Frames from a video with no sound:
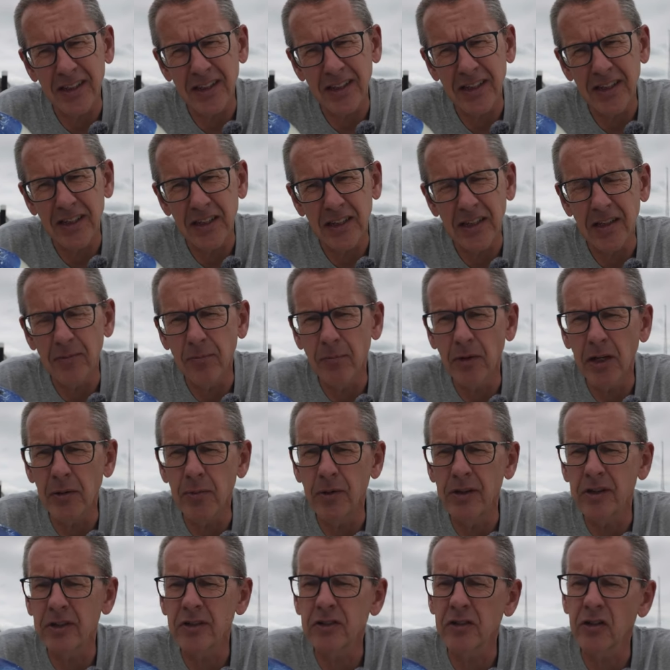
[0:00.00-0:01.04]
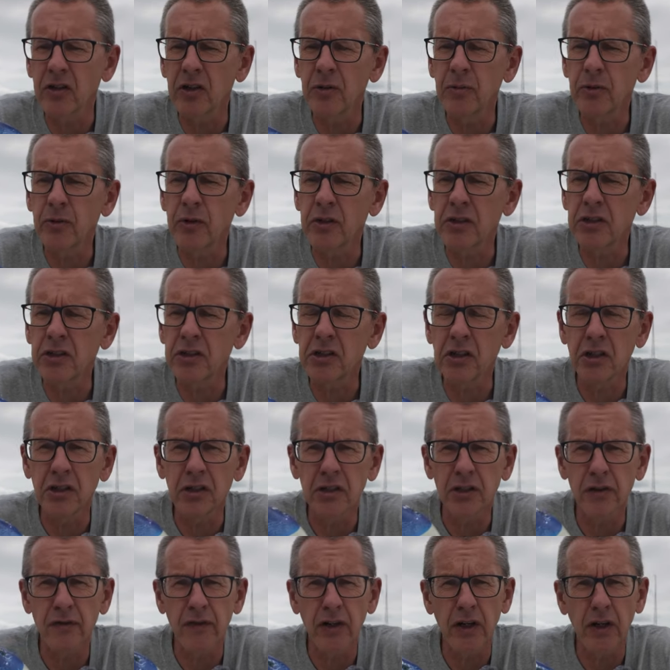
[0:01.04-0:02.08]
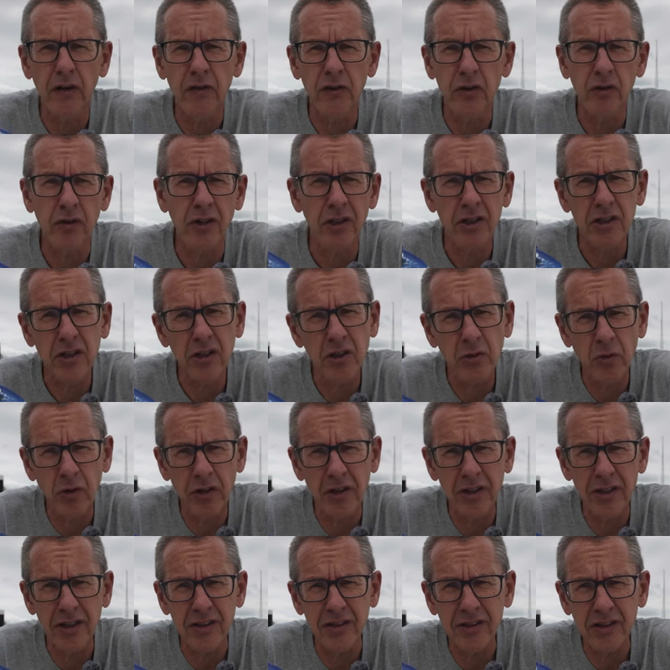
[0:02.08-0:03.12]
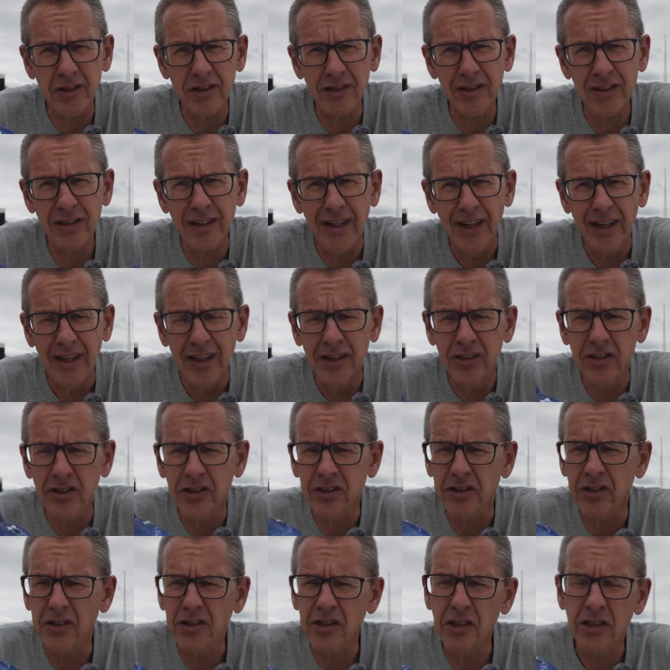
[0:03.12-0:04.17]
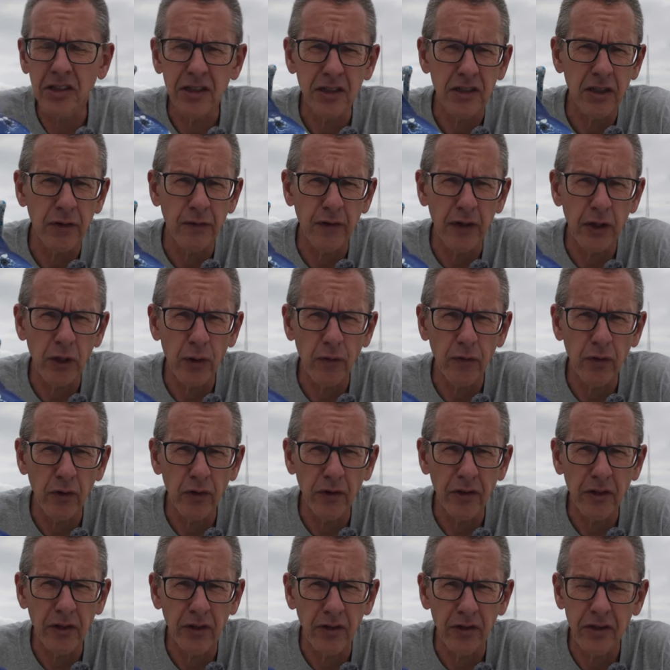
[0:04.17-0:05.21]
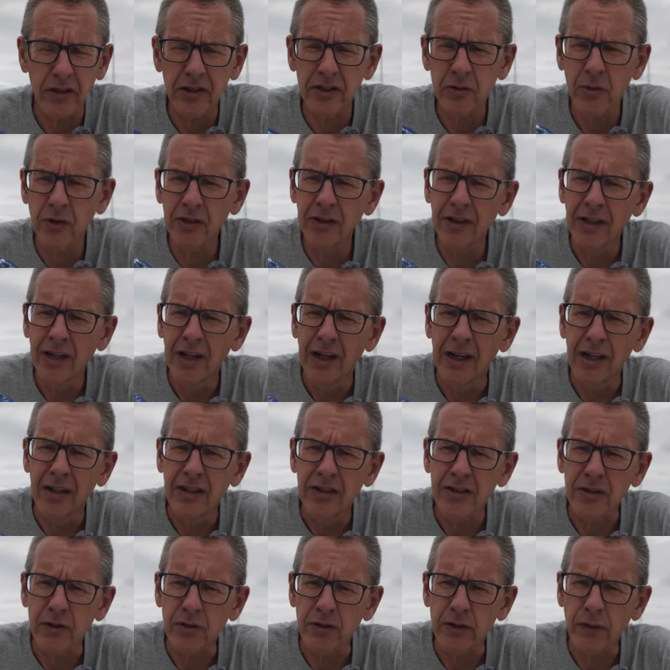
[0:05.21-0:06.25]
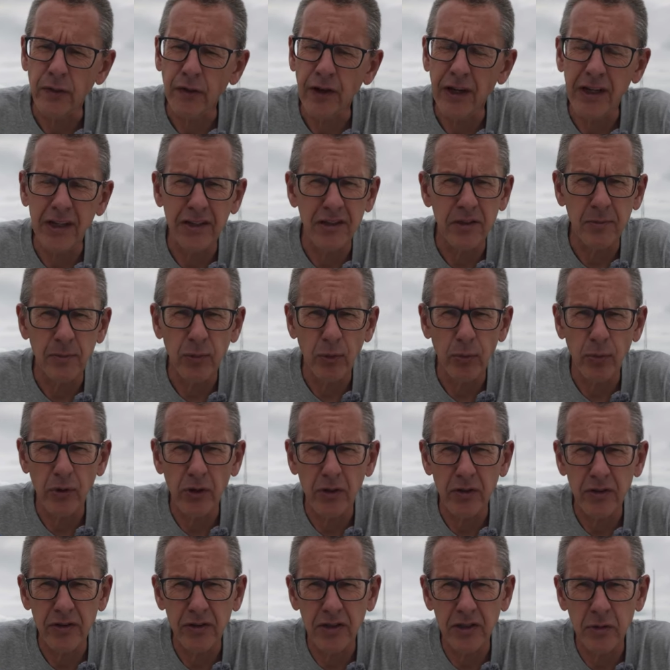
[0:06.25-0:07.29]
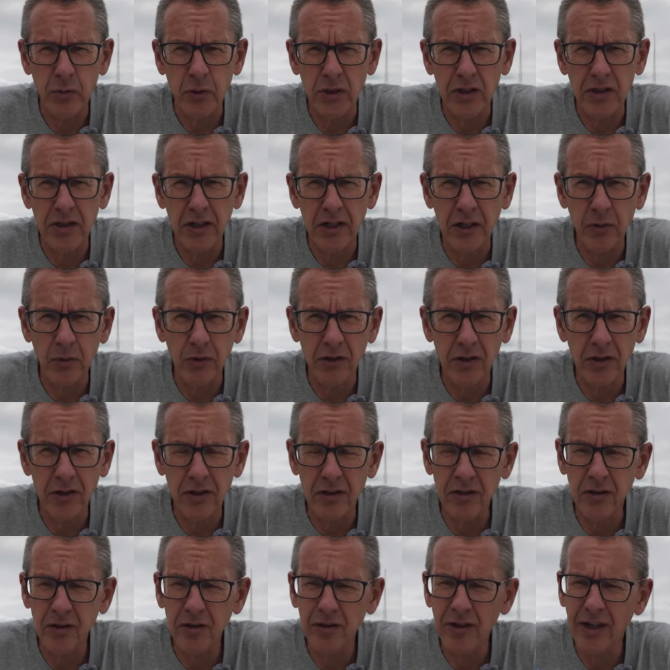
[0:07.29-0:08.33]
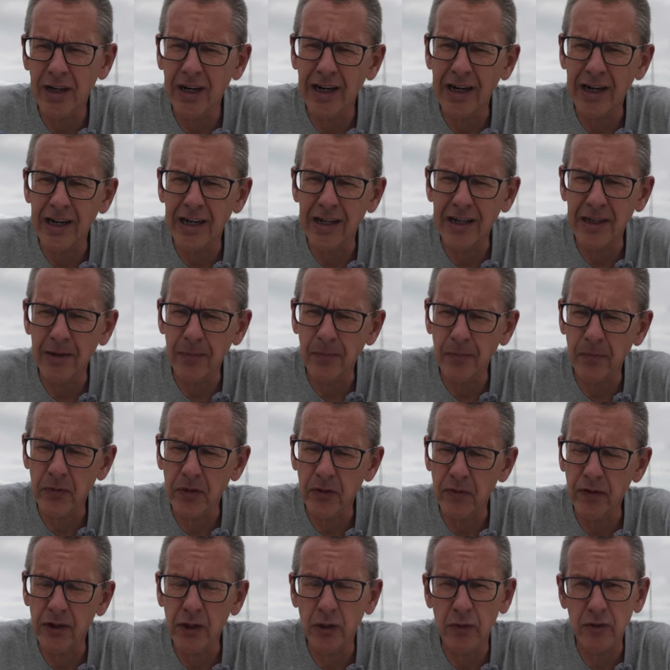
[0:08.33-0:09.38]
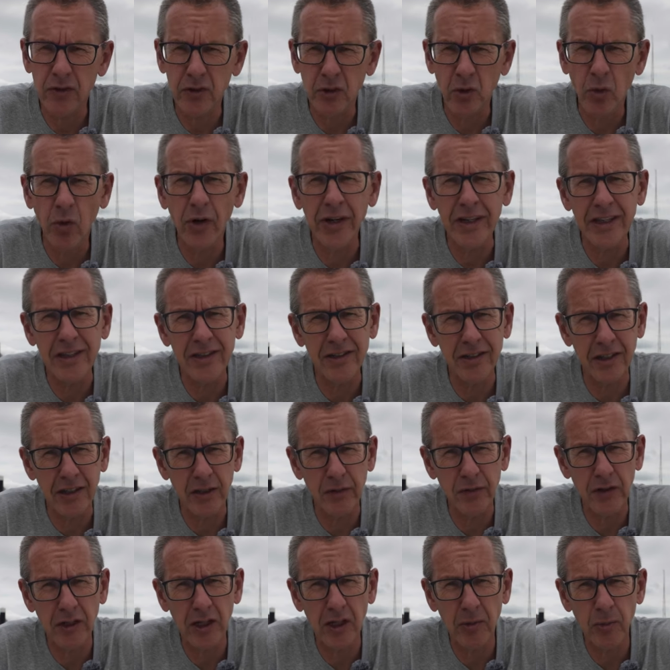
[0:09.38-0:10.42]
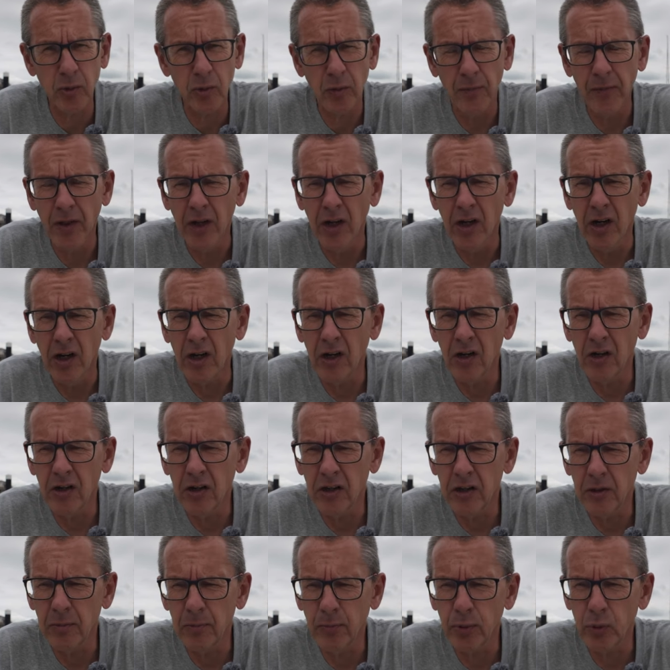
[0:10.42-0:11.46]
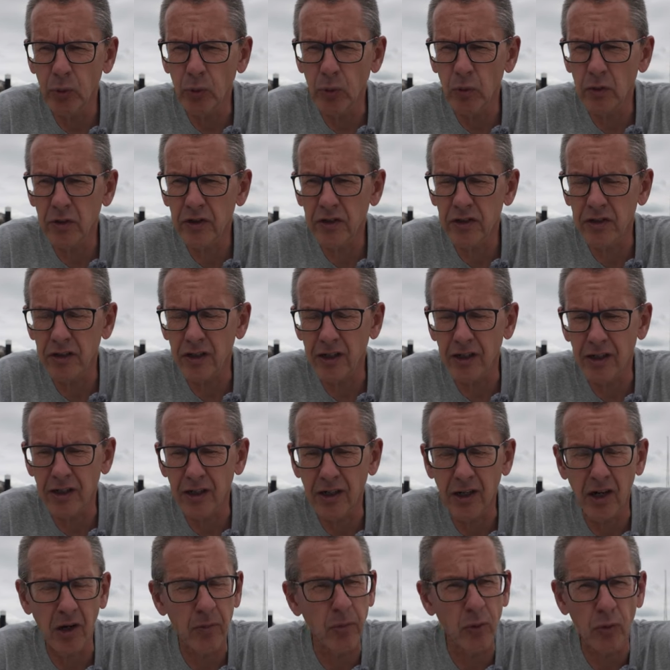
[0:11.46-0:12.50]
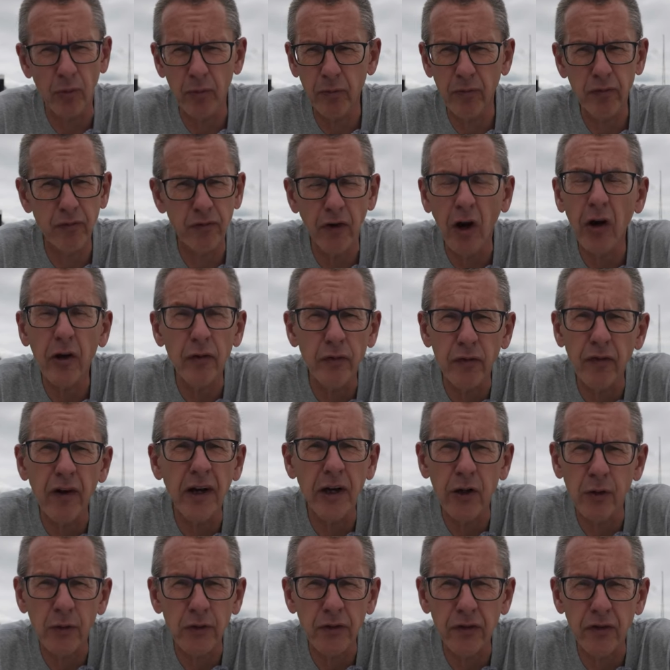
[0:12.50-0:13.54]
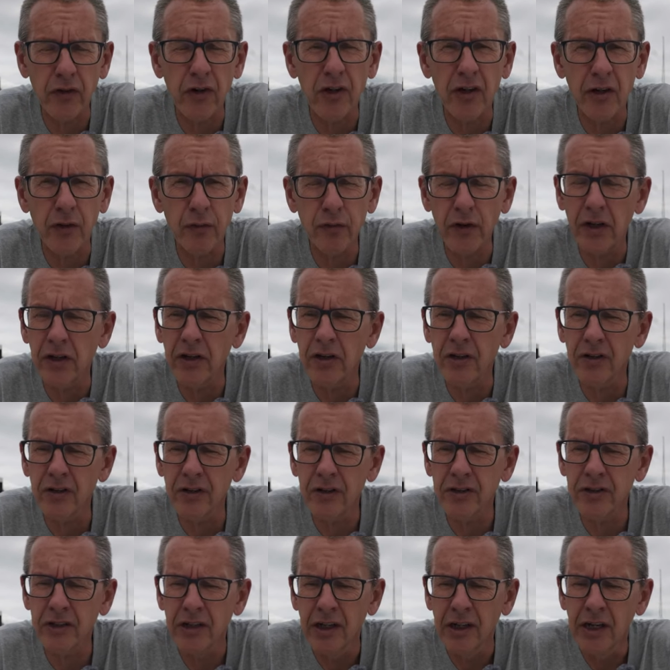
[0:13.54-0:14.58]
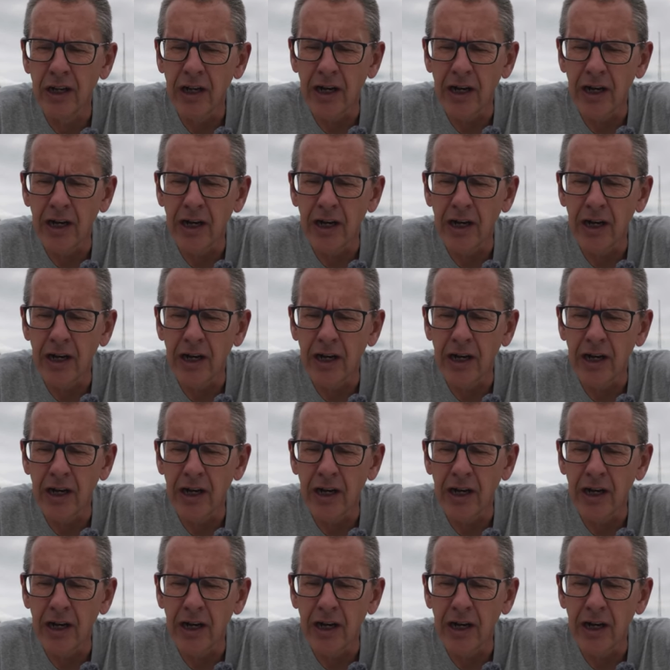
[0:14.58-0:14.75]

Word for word: then maybe it's time to actually change the valve. So I'm going to show you what you need today just to change the valve on, on this one. So it's a fairly simple process which anyone can do. Um, the valves are quite easily available. I bought, uh, I bought five valves for our fenders